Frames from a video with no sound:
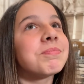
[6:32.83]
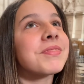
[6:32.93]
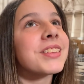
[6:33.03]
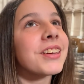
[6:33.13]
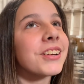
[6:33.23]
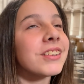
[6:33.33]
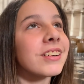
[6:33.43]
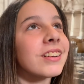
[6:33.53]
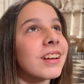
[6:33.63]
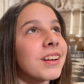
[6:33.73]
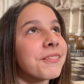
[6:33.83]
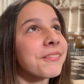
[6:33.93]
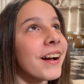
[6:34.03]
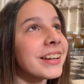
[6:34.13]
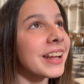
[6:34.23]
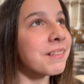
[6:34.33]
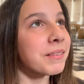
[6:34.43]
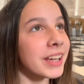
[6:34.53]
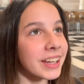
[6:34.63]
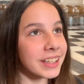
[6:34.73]
So right now
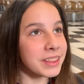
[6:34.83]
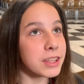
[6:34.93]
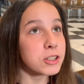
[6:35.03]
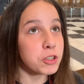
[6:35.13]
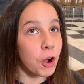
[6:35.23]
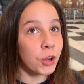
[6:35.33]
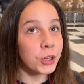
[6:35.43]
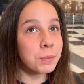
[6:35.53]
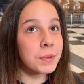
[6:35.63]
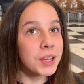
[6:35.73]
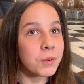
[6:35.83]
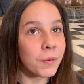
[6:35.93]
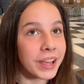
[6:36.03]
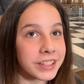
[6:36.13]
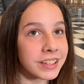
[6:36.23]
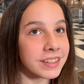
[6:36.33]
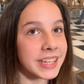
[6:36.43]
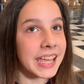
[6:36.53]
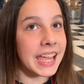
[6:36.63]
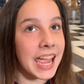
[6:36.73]
we're in the dome where you can
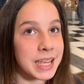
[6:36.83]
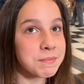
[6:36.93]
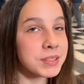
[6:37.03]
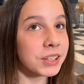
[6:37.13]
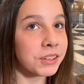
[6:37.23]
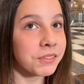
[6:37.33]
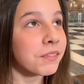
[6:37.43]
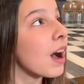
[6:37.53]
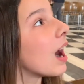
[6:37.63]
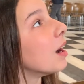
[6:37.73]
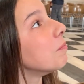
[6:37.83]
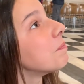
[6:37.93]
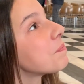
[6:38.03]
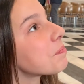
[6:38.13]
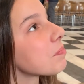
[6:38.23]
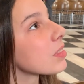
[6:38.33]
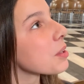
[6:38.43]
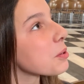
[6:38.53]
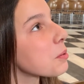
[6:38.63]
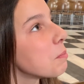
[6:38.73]
see heaps of
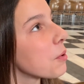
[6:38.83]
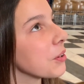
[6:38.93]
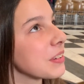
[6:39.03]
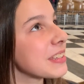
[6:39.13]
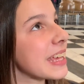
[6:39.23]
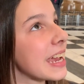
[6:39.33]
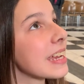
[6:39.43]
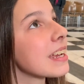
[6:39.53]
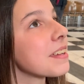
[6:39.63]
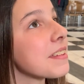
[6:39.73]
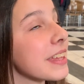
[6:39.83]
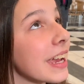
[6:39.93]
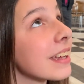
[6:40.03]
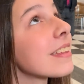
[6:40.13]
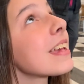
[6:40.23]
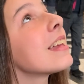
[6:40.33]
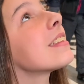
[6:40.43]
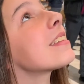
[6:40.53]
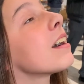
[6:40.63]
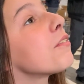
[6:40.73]
mosaics
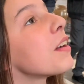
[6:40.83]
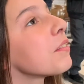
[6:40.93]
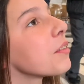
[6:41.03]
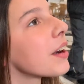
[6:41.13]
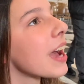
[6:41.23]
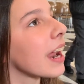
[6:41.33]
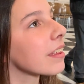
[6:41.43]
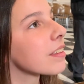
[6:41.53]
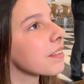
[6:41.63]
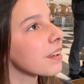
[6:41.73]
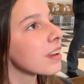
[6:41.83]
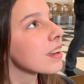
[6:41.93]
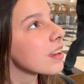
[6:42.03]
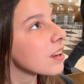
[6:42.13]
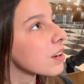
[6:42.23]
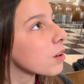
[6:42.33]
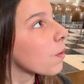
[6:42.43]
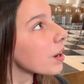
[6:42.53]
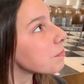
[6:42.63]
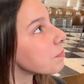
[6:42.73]
and stuff everywhere, and it's quite